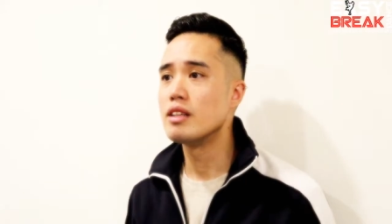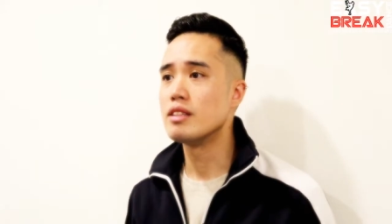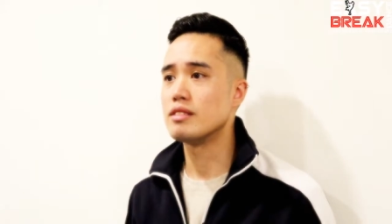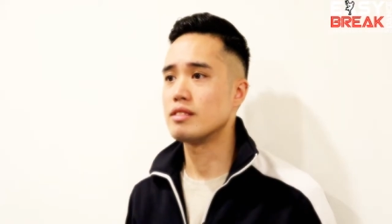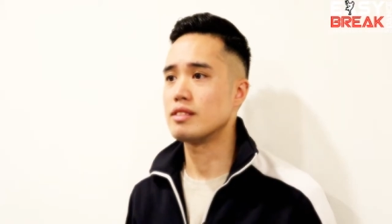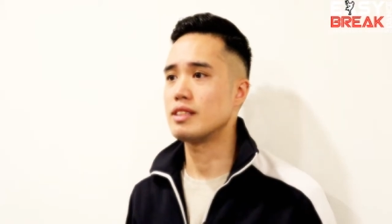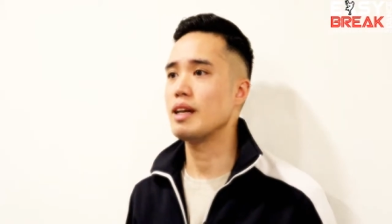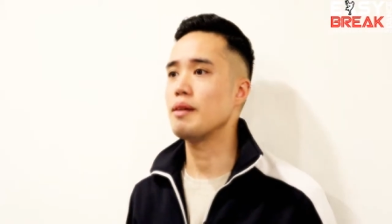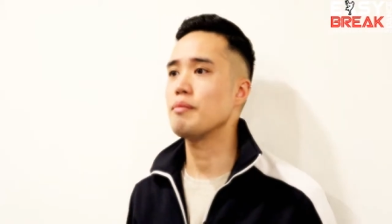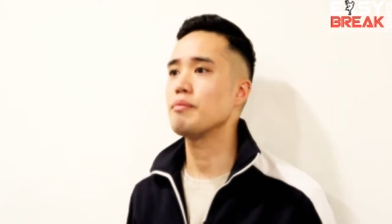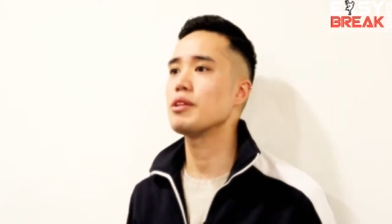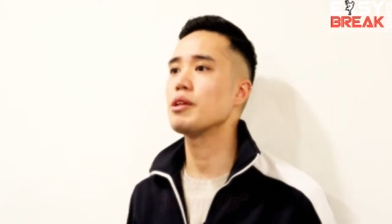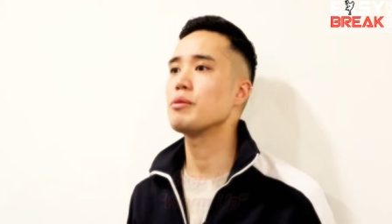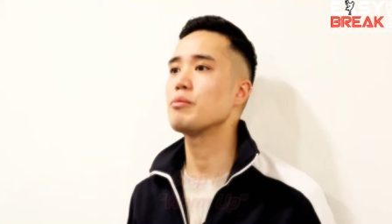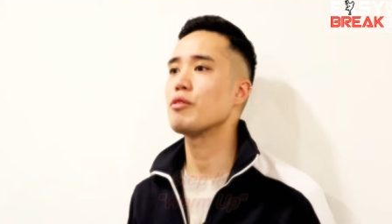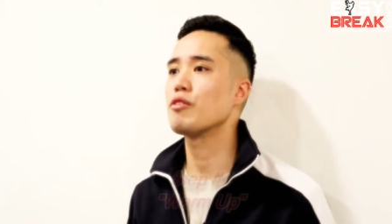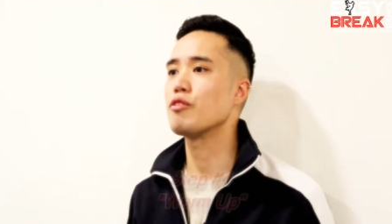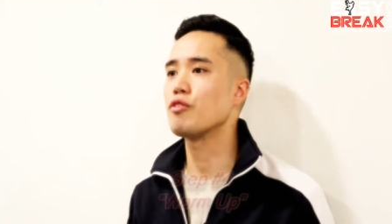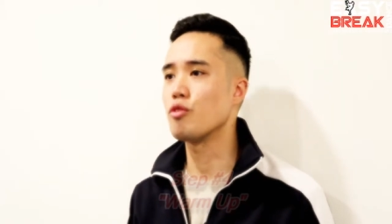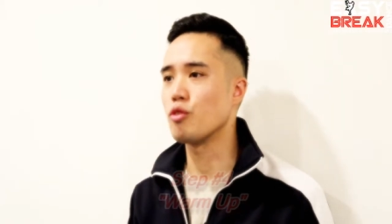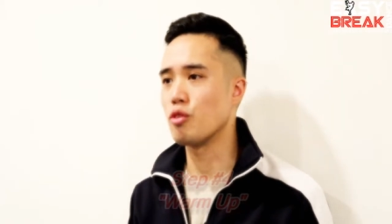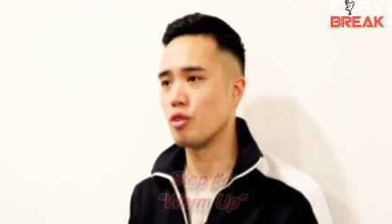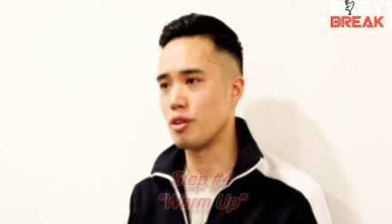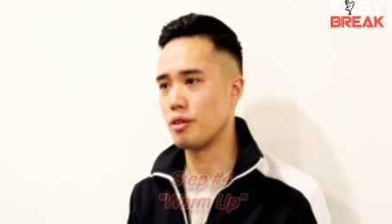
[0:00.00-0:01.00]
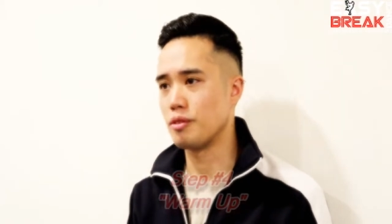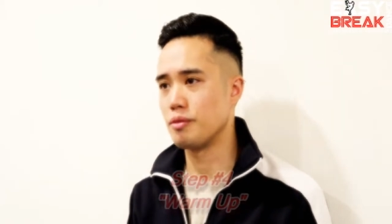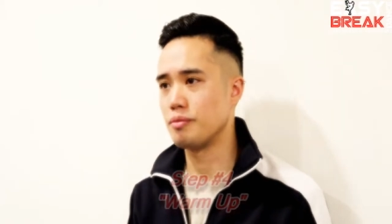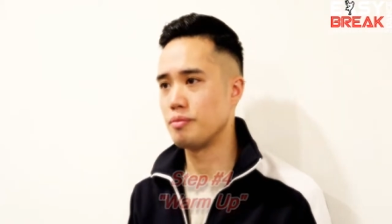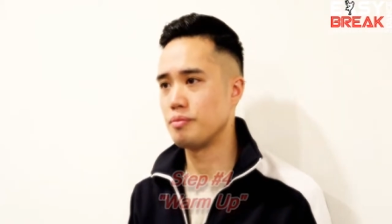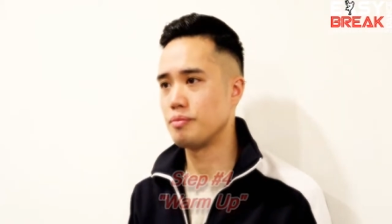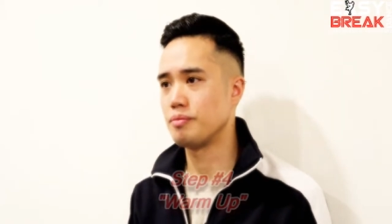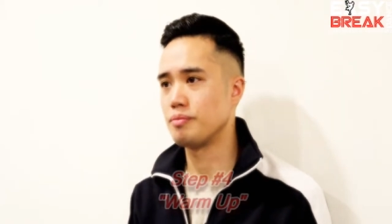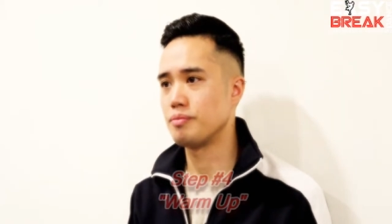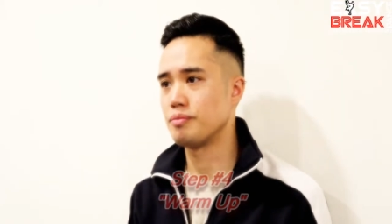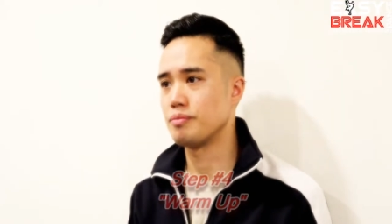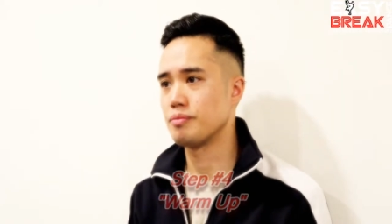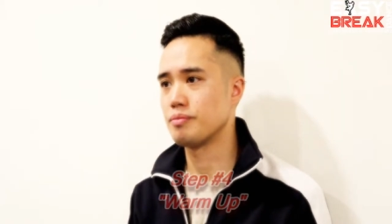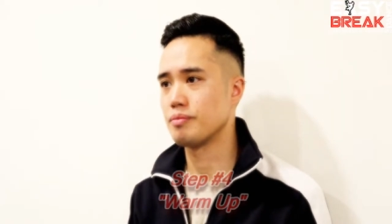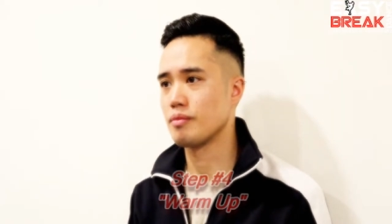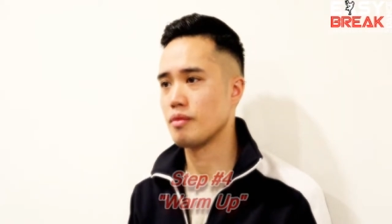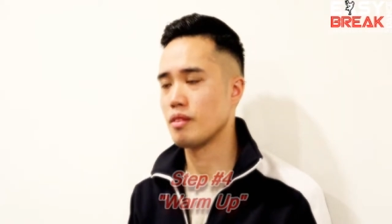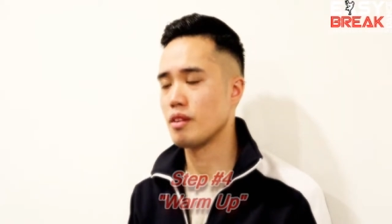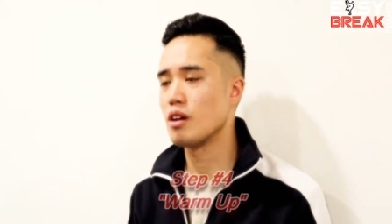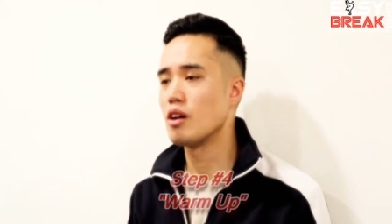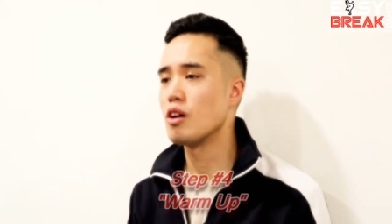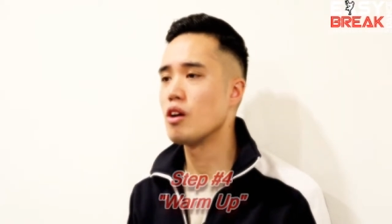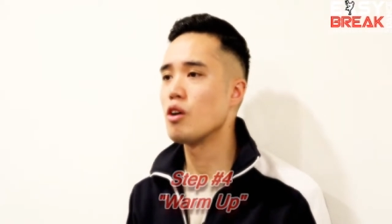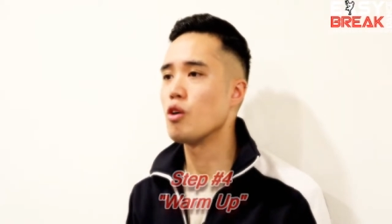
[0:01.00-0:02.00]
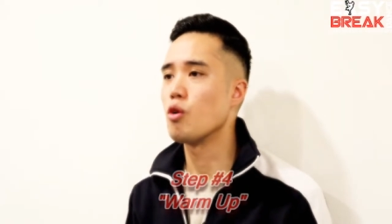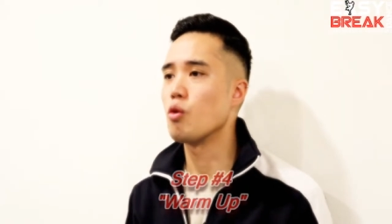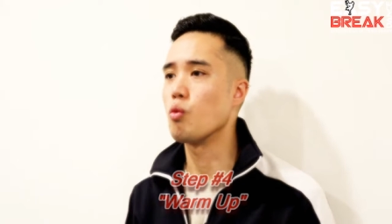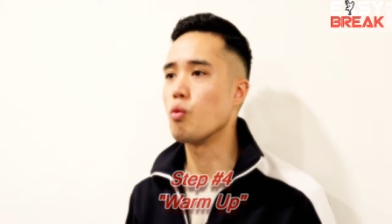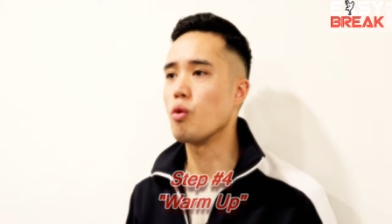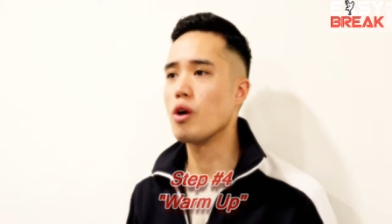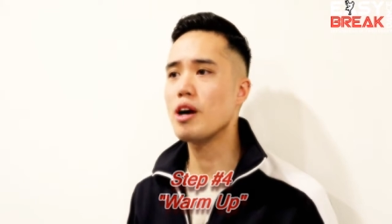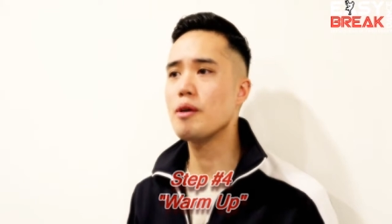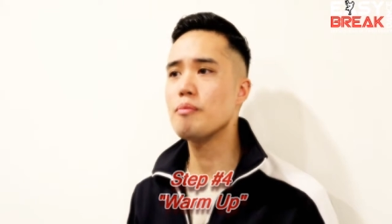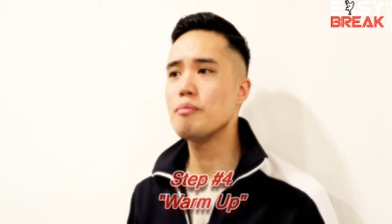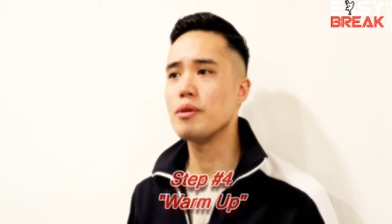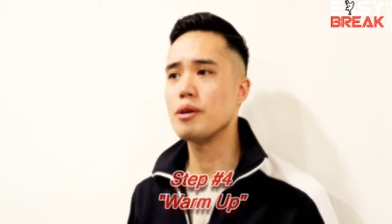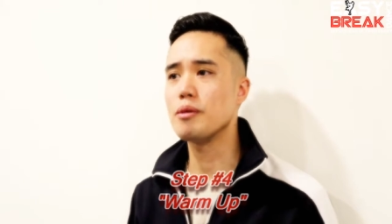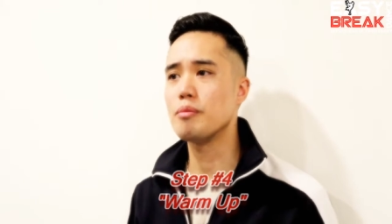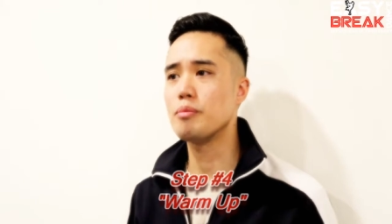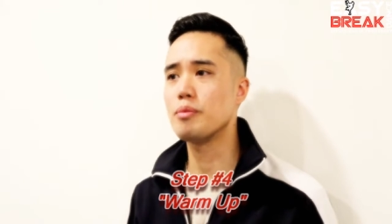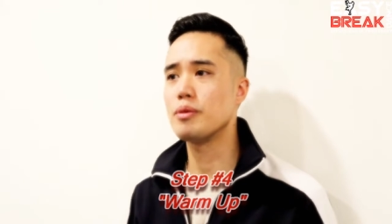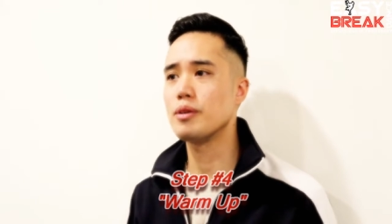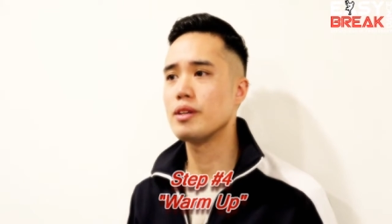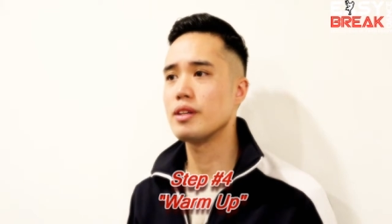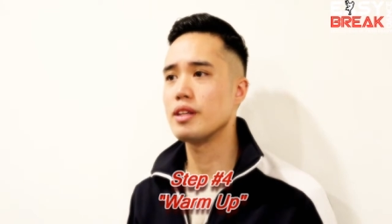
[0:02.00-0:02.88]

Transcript: step number 4. Warm up